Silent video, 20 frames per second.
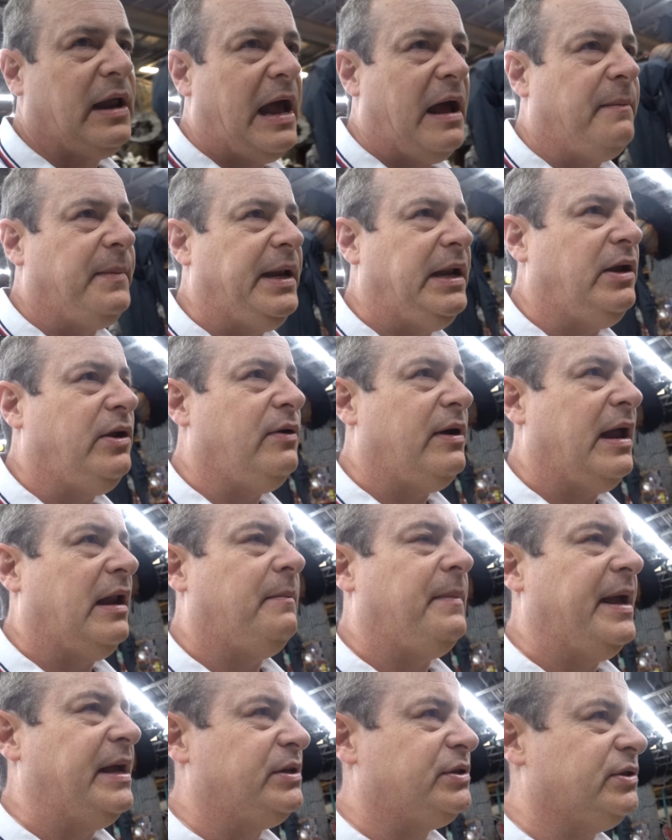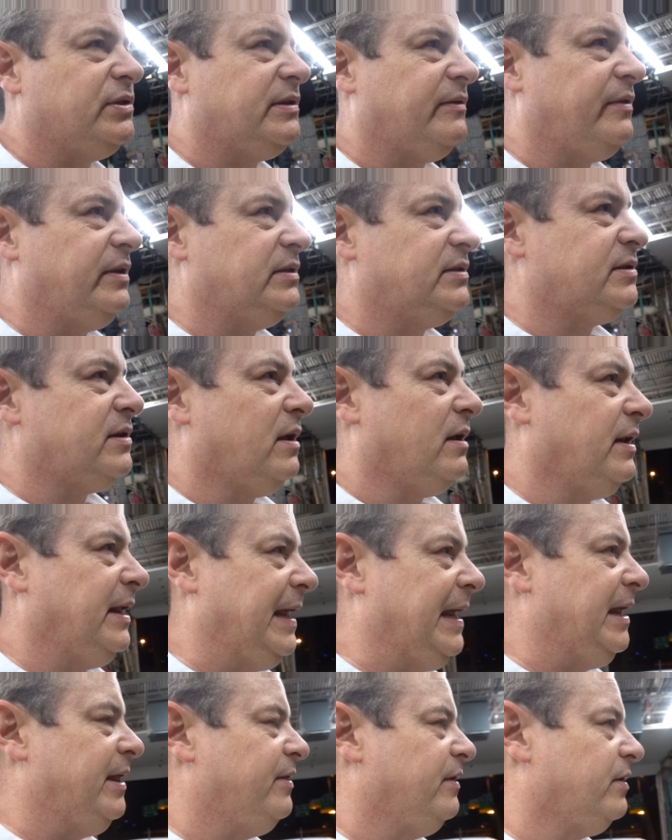how many new animations have we installed
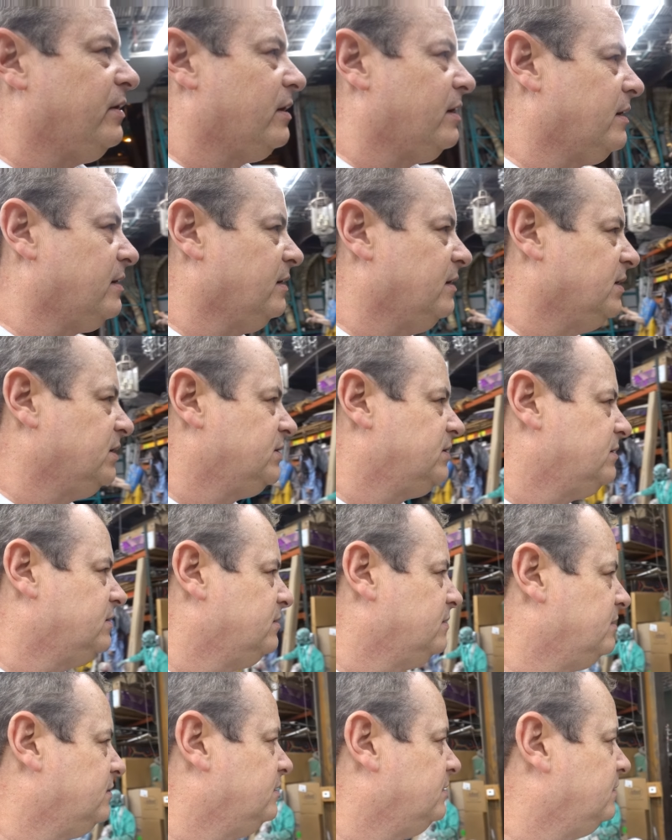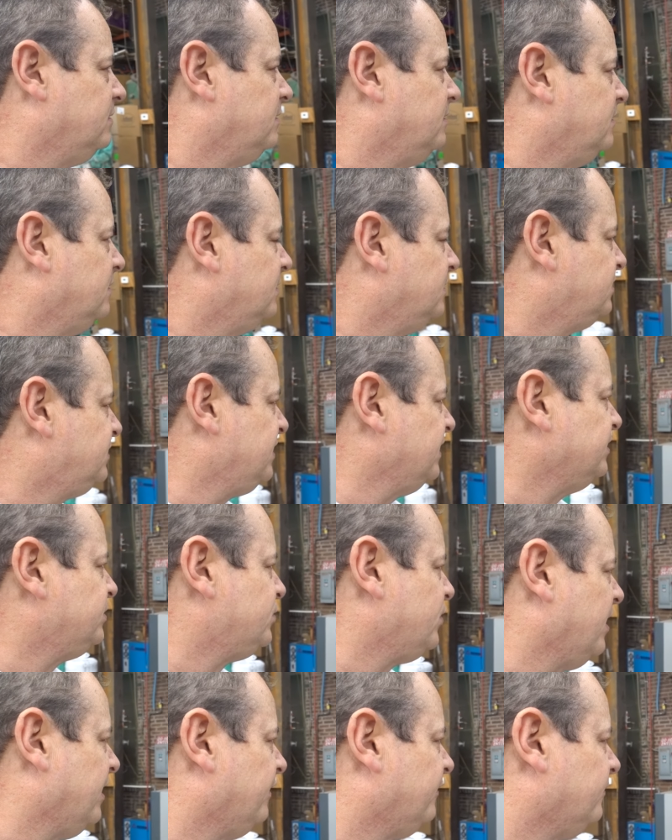in the darkness since
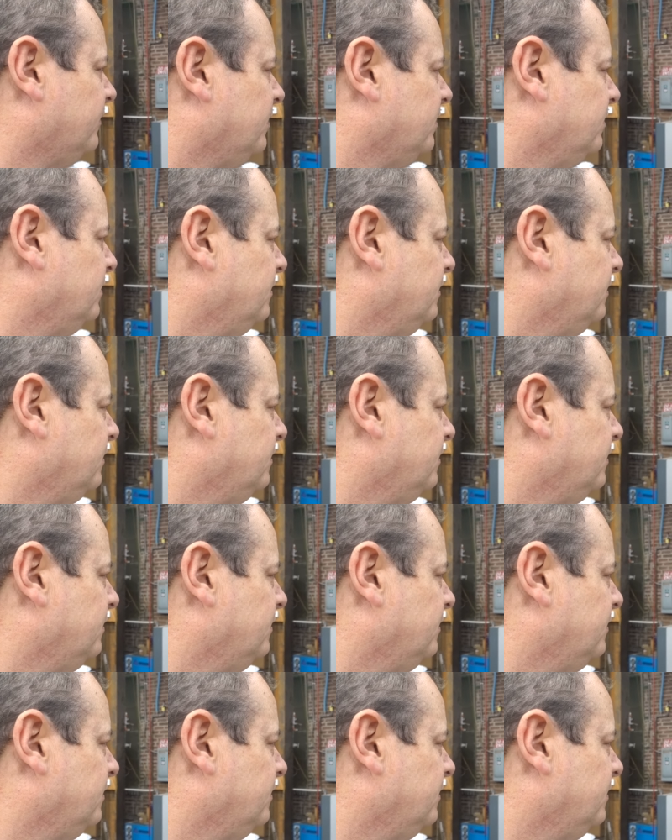Transworld?